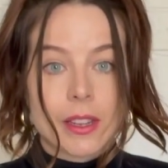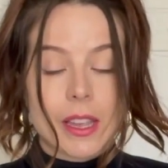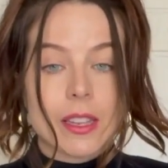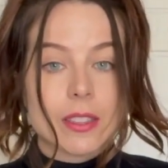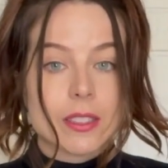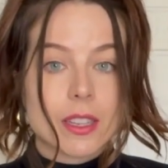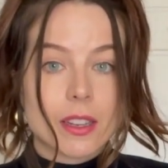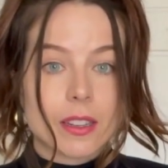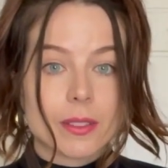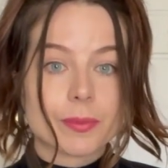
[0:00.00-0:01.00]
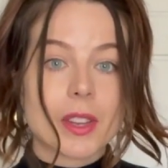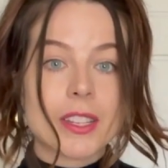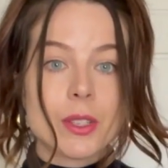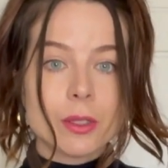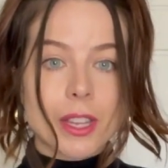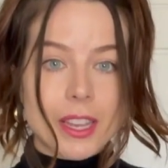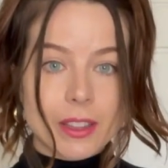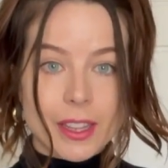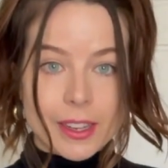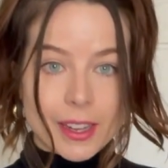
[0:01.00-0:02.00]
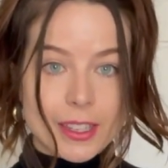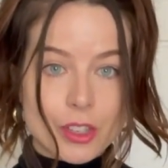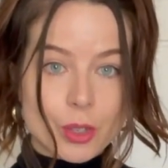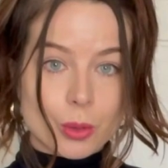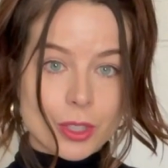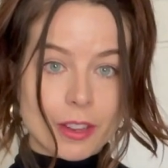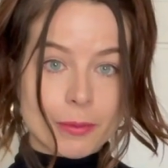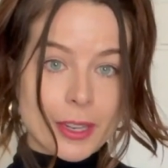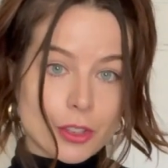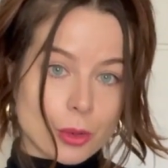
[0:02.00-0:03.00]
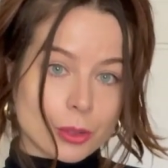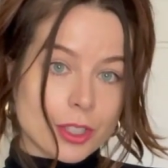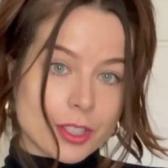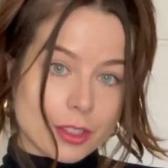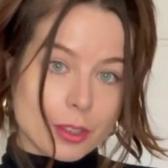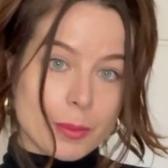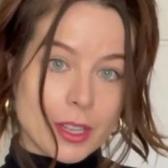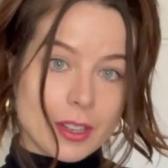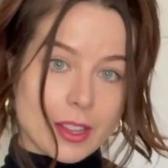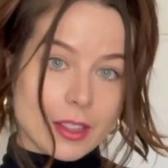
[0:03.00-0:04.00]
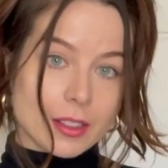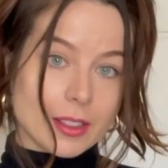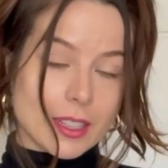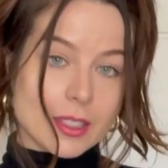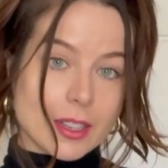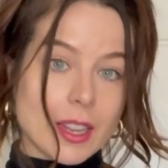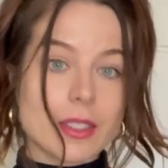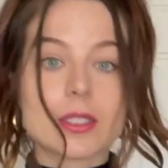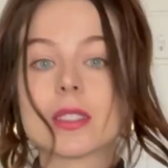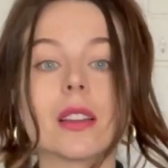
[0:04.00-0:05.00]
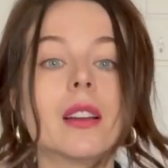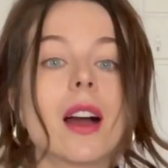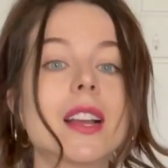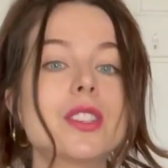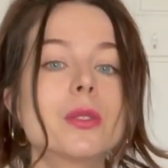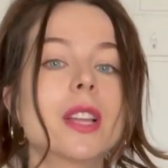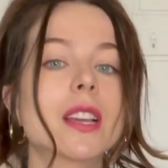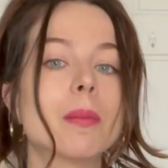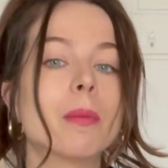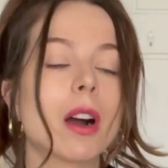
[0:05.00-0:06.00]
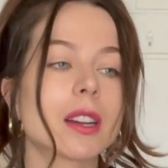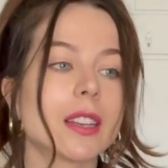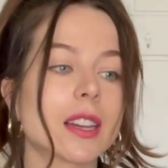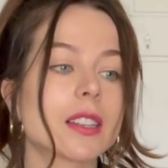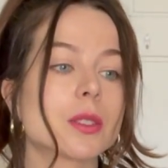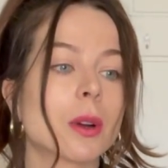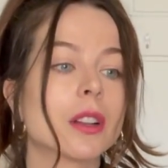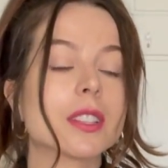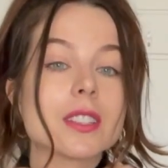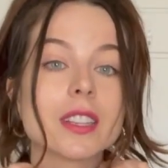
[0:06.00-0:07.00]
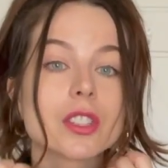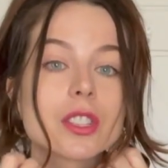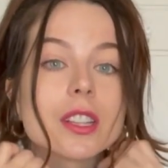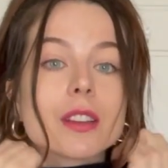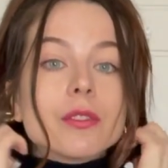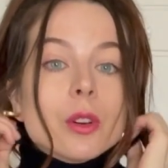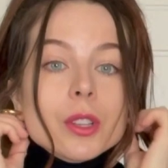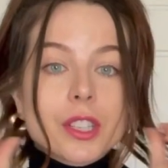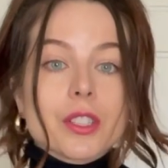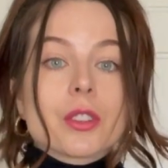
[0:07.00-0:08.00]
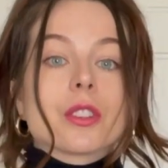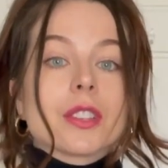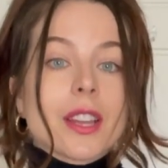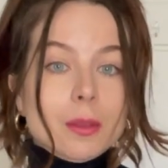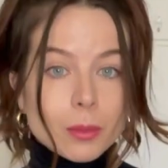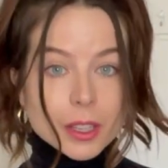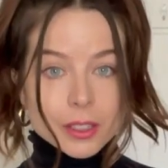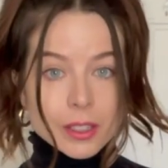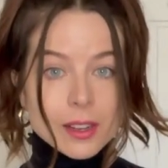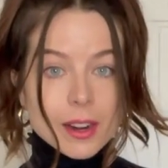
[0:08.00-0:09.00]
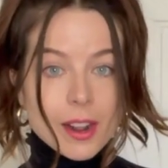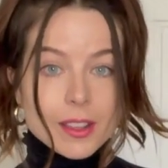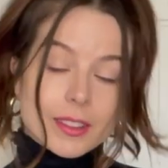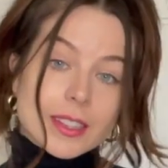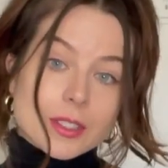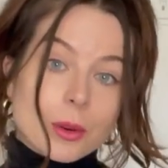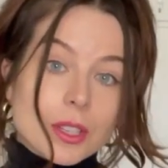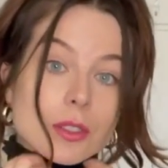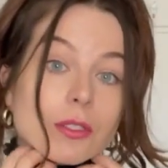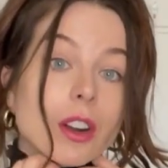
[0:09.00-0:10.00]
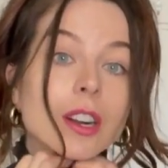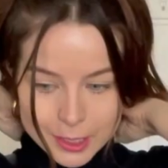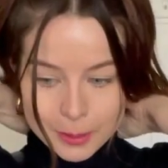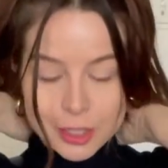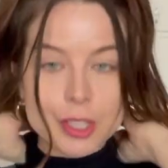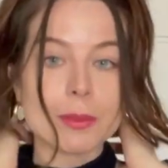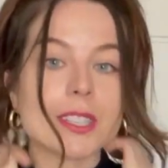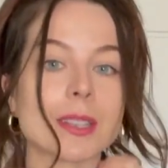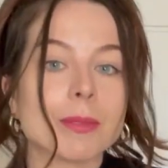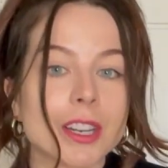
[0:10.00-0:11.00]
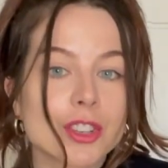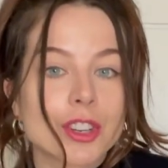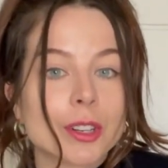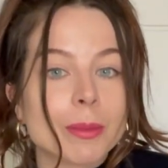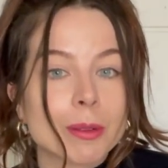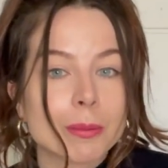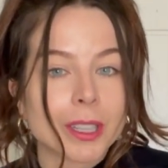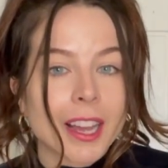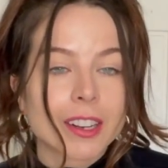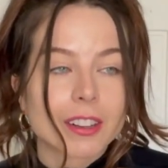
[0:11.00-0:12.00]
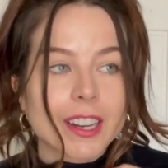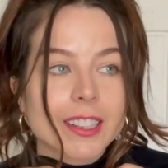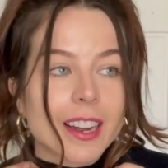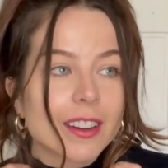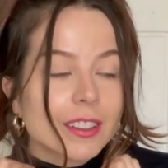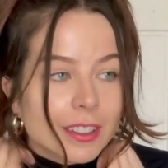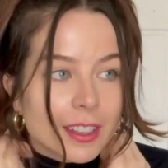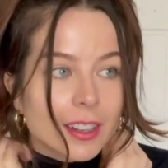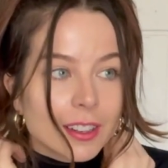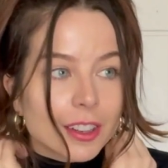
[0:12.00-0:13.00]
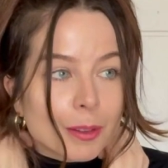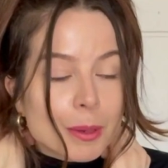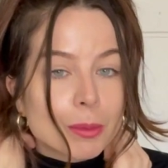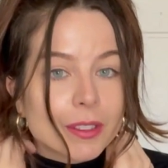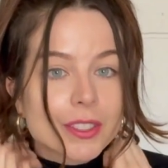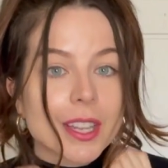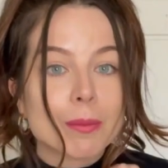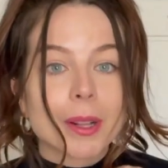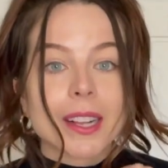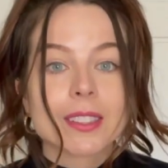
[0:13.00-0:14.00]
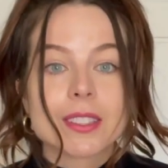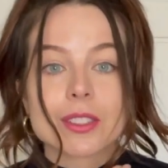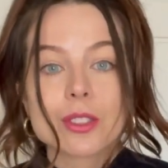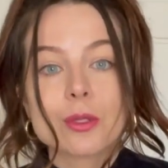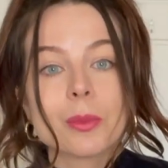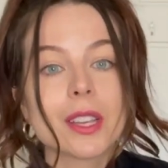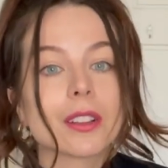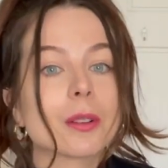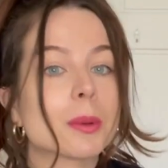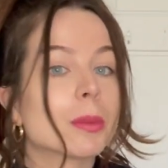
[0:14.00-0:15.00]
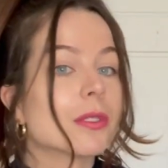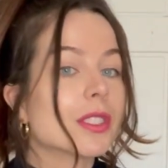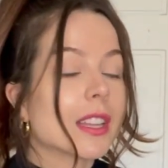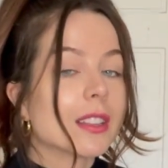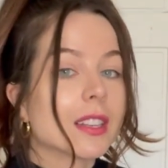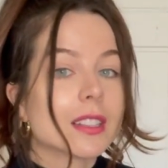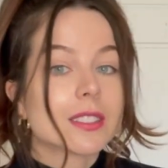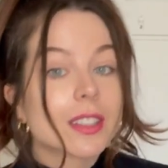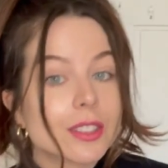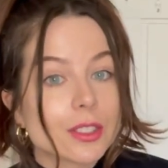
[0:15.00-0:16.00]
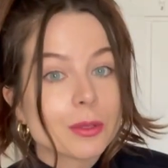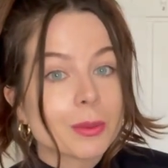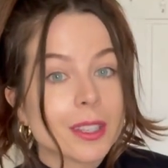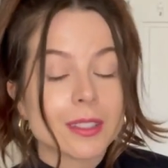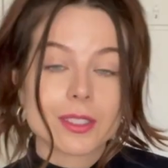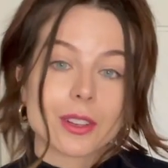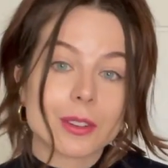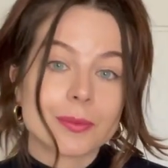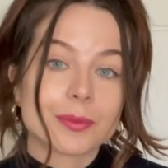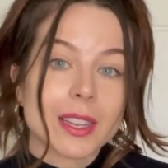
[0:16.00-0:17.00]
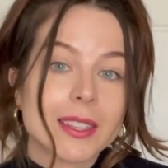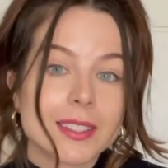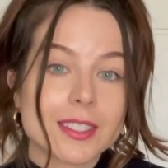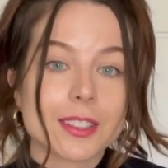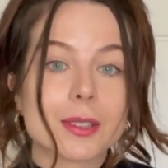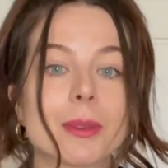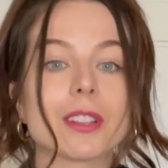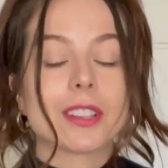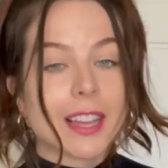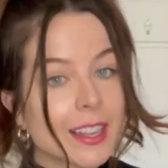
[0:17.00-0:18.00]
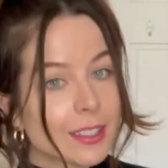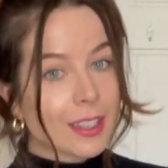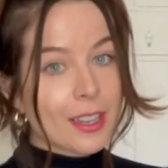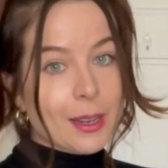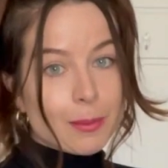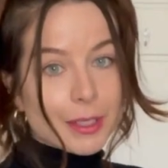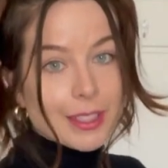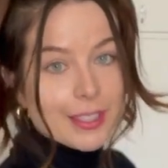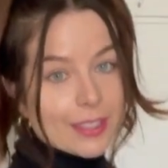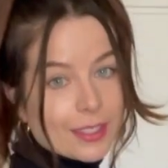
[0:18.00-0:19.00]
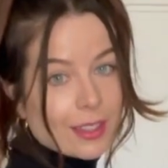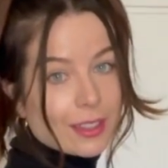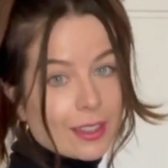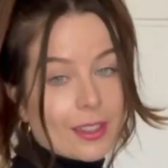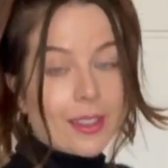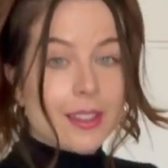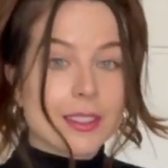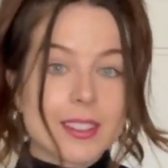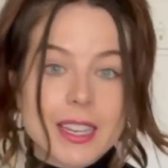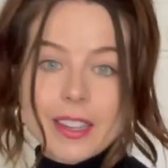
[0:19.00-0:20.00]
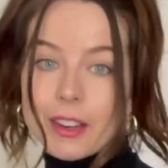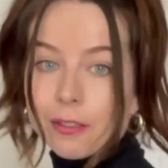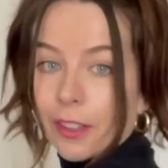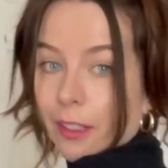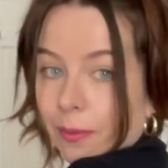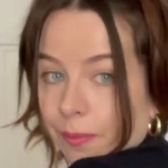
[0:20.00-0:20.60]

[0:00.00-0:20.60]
And I do like that it kind of shows off my shoulders a little bit. I think that that's nice. I do like a mock neck as well. This is actually like fully a turtleneck, but I think that's going too far, especially because I'm not sure about black right now. A lot of people have said black doesn't suit me. A lot of people have said that it does suit me. So still in the middle on that. But this is the second outfit.